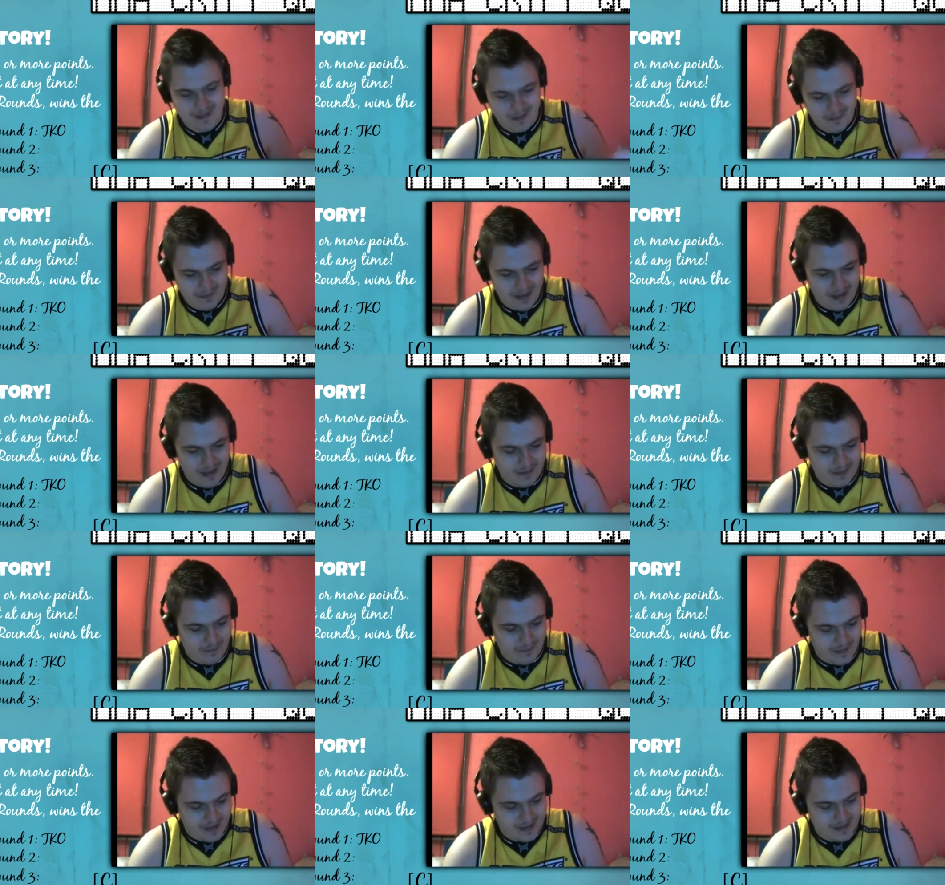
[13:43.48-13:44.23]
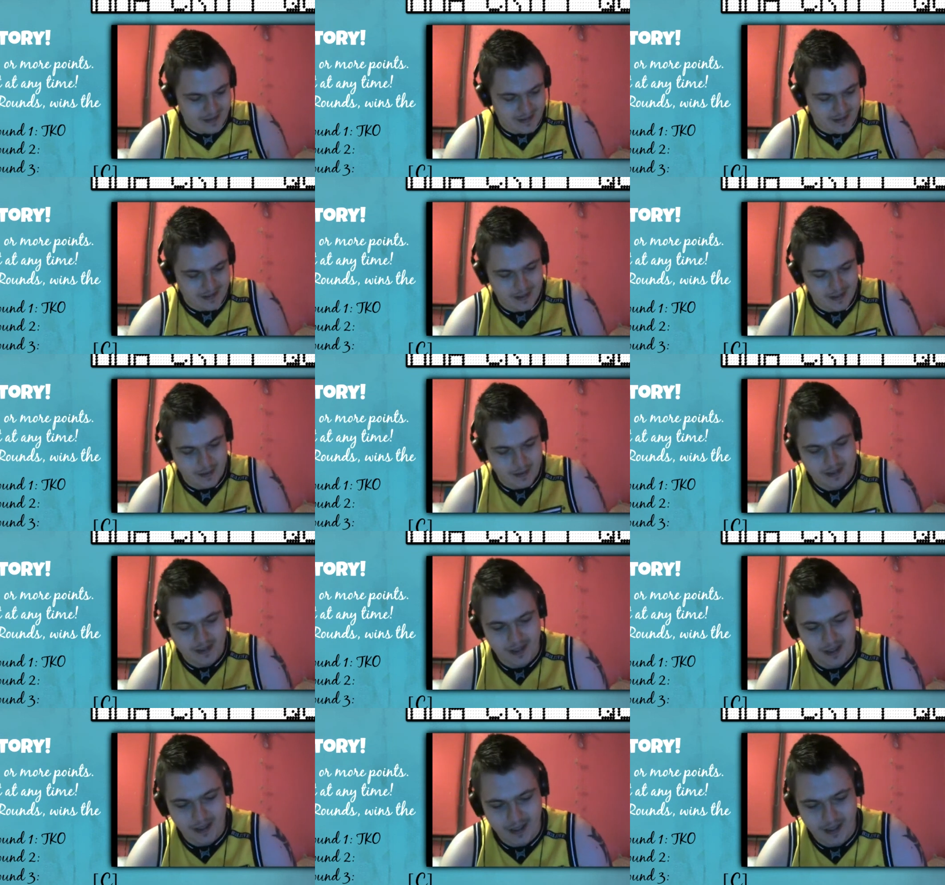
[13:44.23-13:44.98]
5 defences.
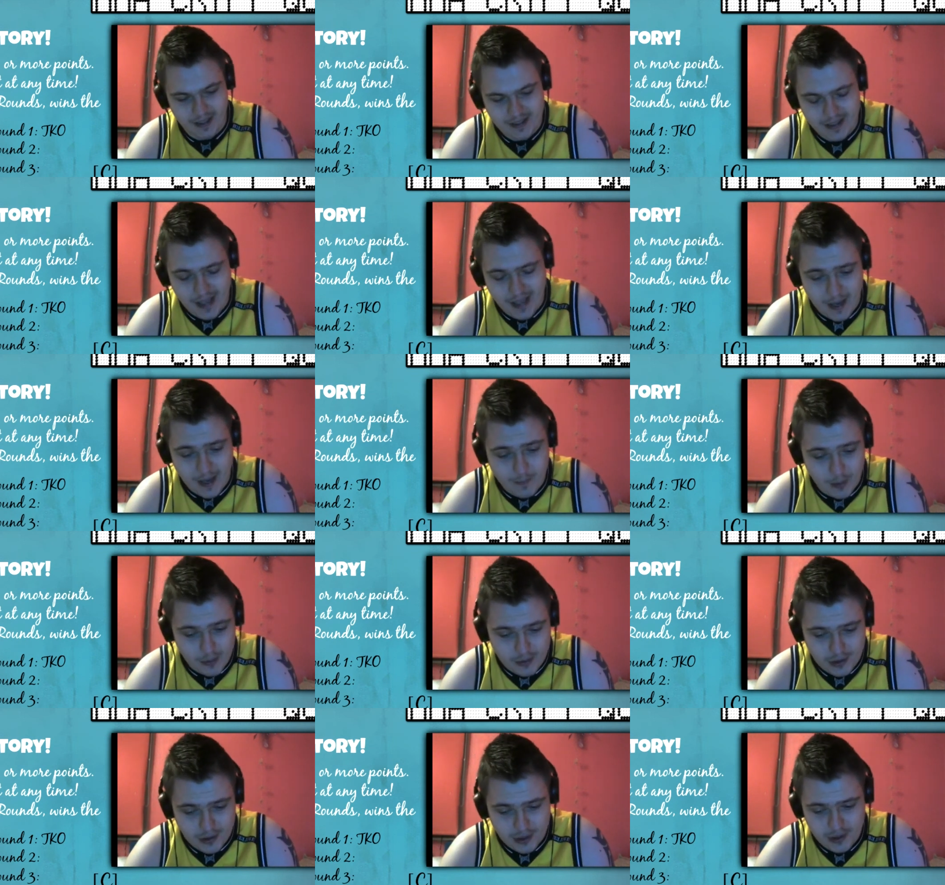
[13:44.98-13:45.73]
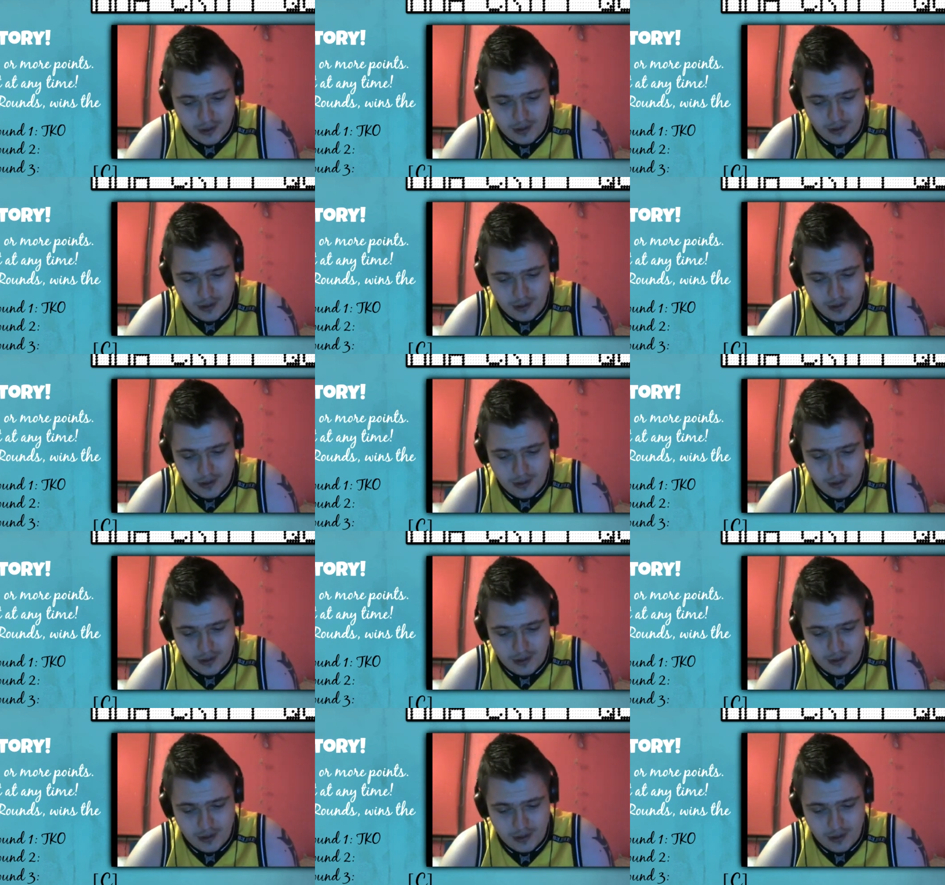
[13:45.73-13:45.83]
It's Liz Carmouche.